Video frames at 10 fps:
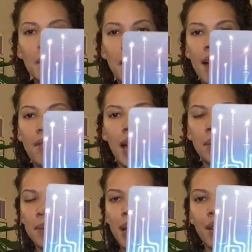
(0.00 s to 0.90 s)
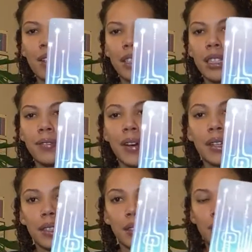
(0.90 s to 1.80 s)
bad vibes, bad energy as far as
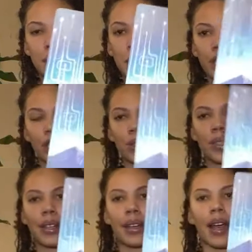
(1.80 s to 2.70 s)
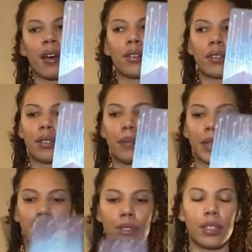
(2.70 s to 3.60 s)
those spiritual encounters or
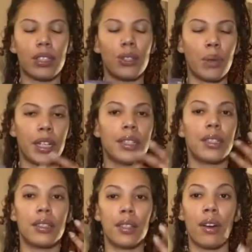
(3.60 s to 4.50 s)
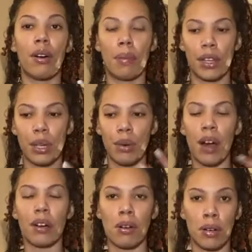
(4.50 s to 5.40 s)
spiritual situations go, but you are
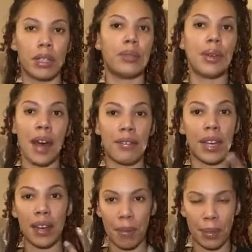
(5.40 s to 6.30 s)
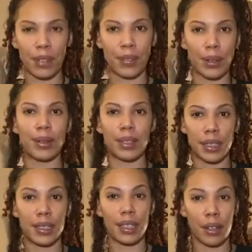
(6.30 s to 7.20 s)
going to have a couple of those
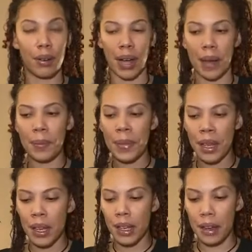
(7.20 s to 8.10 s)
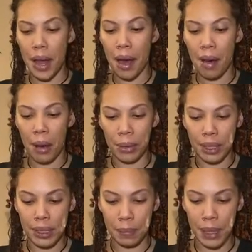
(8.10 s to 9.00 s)
this year, okay? Now, I want to
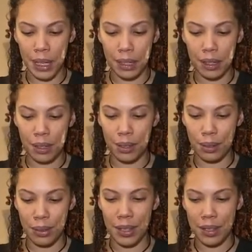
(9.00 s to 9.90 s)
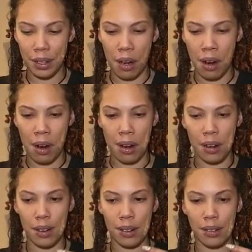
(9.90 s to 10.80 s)
speak to this card
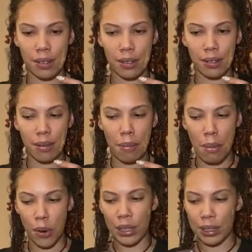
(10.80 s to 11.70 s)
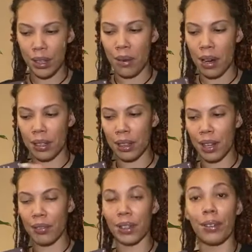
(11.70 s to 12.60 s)
more so on the
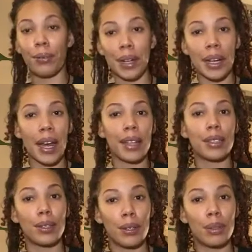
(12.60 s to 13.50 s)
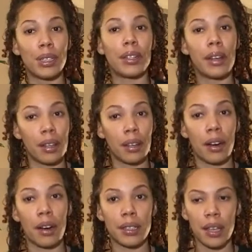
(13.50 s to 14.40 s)
level of what it has to do with your other
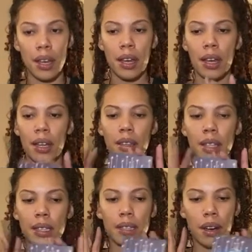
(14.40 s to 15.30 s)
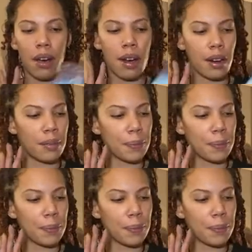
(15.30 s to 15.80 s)
cards. This card,